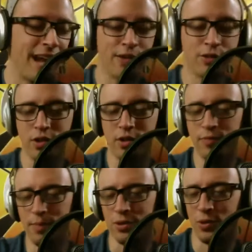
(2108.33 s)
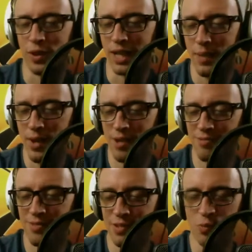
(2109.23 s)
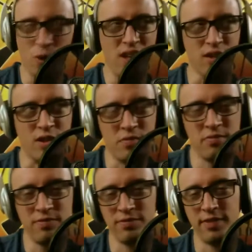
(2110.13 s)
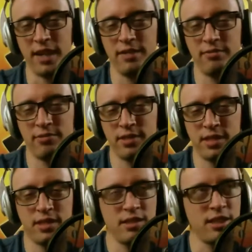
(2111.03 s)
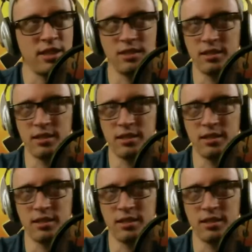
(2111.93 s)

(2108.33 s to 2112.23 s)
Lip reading: it was a famous story. It came out a while ago, 5, 6,